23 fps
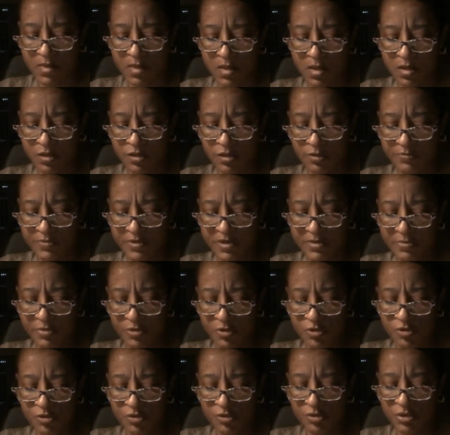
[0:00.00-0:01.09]
Other
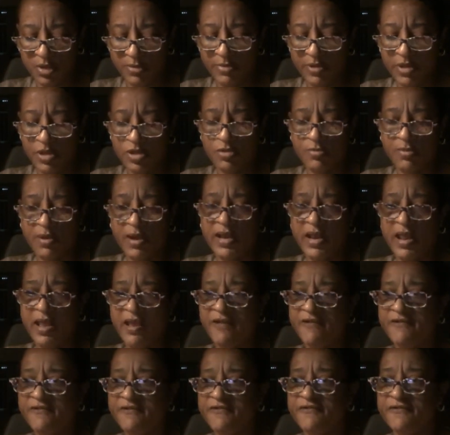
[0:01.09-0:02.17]
people, I mean, you might
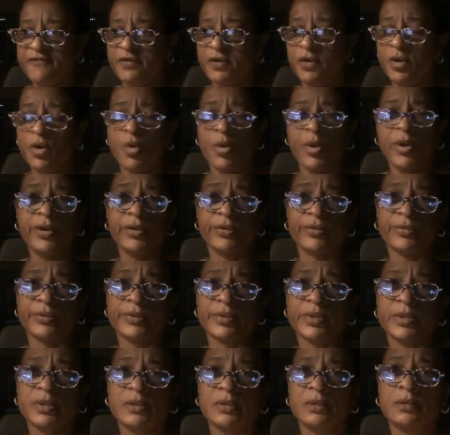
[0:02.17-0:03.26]
have
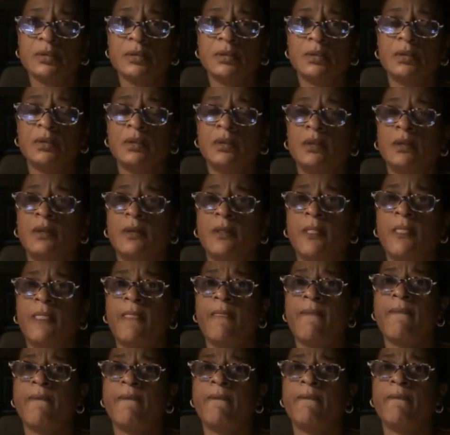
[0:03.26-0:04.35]
goiters.
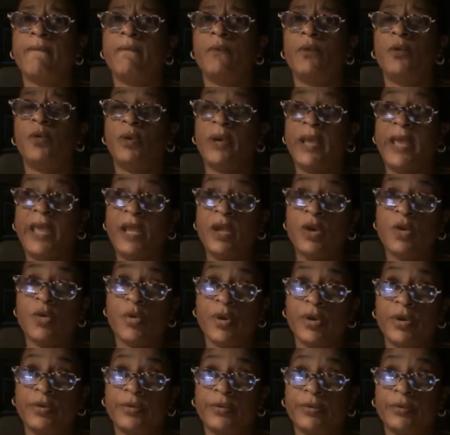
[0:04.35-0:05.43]
Or a
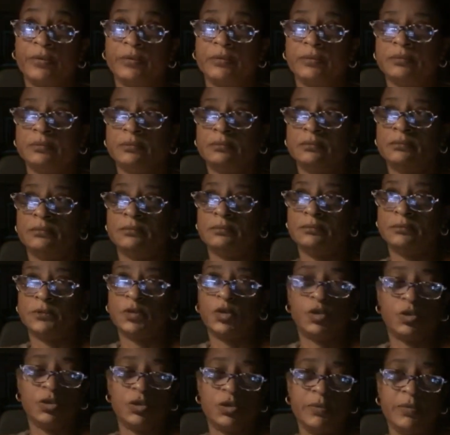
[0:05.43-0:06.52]
goiter,
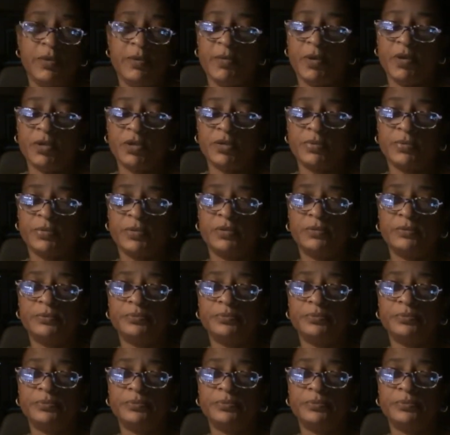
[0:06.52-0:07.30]
or it could be multiple.